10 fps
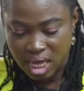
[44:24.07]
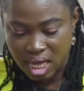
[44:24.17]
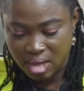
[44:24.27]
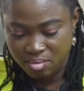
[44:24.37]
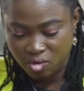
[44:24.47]

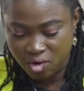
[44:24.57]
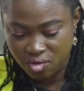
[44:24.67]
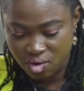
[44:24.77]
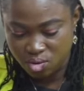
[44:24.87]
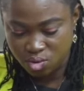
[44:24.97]

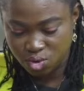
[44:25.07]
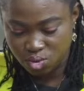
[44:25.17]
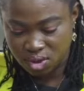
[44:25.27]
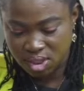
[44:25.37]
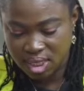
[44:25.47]
Kwadjo
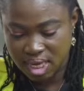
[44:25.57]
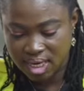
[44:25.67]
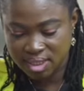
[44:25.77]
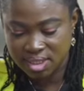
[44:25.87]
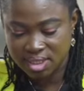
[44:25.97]
Owusu, or say
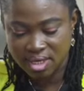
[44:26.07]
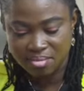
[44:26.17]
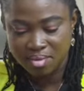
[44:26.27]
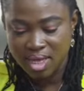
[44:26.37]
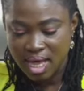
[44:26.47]
Ghana
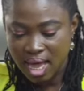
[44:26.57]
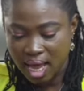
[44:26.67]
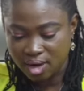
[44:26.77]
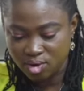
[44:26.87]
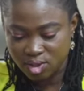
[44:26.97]
system
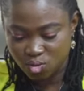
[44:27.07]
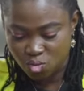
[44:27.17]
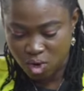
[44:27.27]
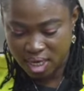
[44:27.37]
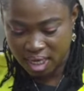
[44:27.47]
are not
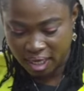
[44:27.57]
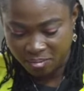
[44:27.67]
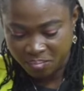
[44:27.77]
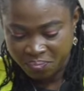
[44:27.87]
working.